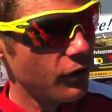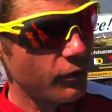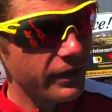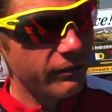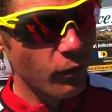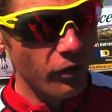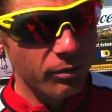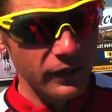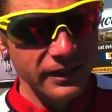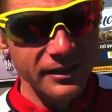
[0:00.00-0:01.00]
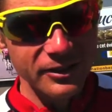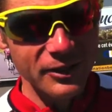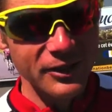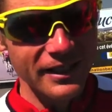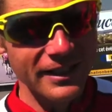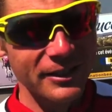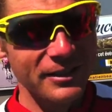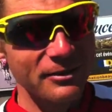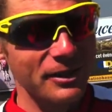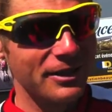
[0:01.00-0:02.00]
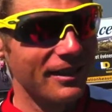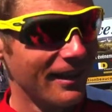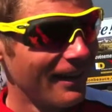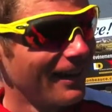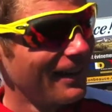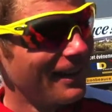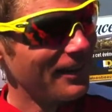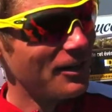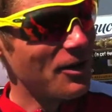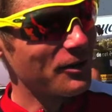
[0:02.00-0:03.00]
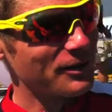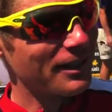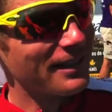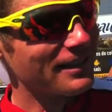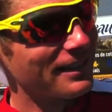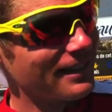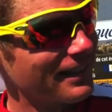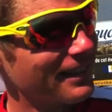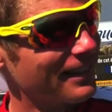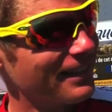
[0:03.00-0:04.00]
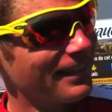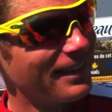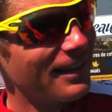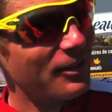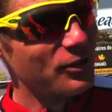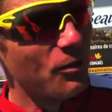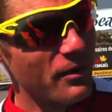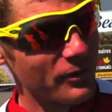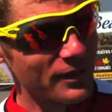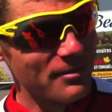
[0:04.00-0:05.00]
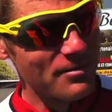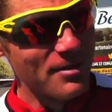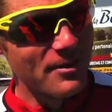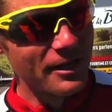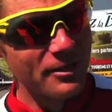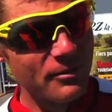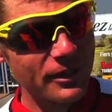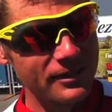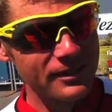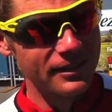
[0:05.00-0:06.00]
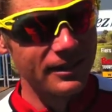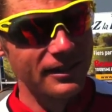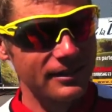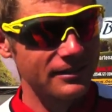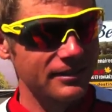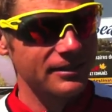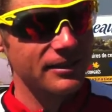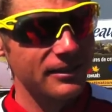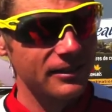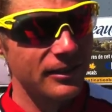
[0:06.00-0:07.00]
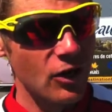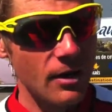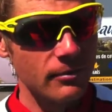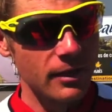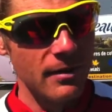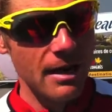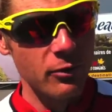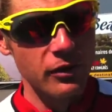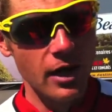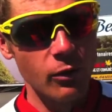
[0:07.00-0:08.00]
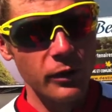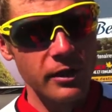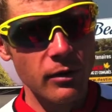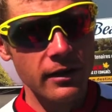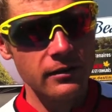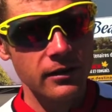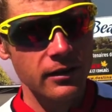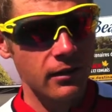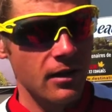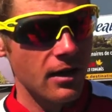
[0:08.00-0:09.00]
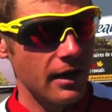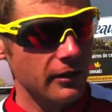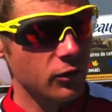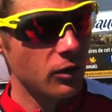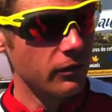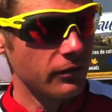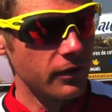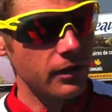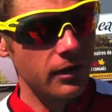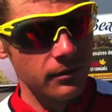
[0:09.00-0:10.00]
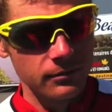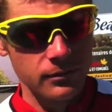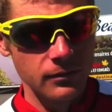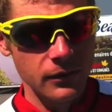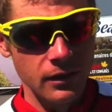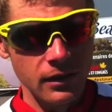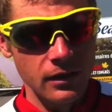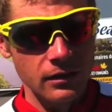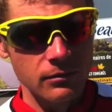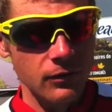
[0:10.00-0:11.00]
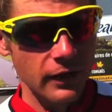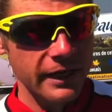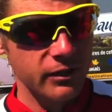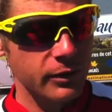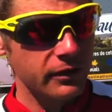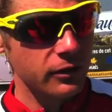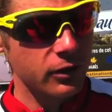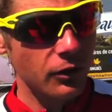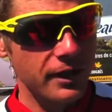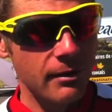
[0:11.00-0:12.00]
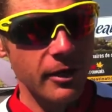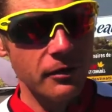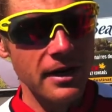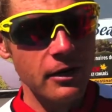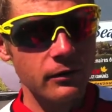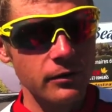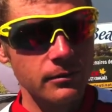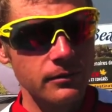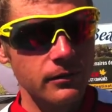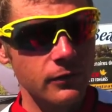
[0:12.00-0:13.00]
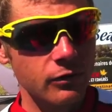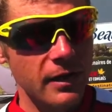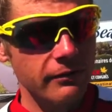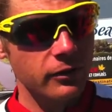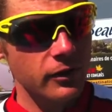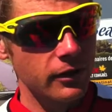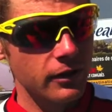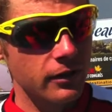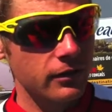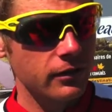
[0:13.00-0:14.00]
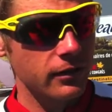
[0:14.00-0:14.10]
3 fourth places on the stages, which, you know, I was hoping for something a bit better, but I'm happy with how the week went, and sort of the legs have been slowly coming around from after the